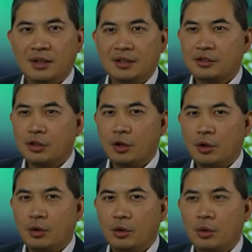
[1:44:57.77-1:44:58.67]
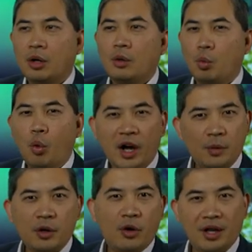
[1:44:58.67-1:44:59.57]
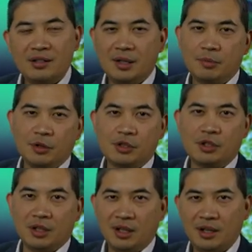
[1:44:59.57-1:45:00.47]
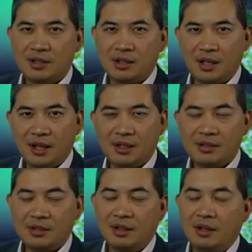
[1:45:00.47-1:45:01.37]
So why don't we go ahead and dip those just in case?